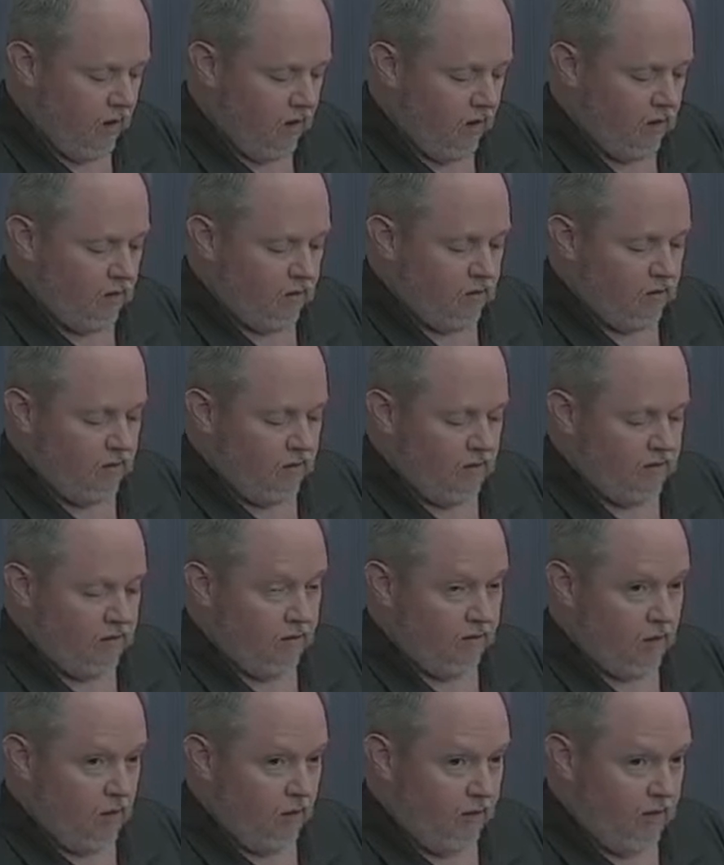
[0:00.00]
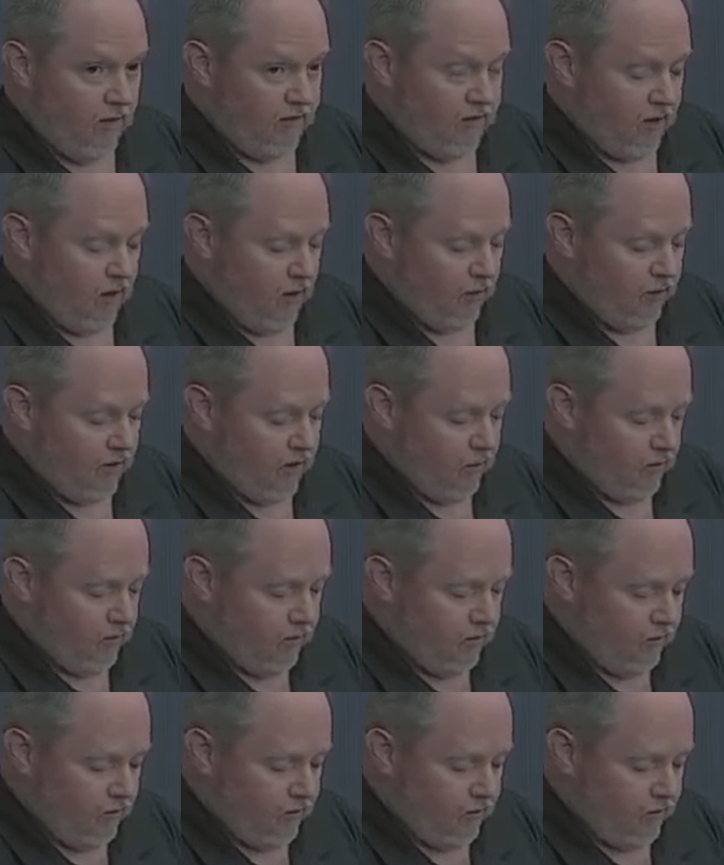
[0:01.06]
Uh, this is called nostalgia.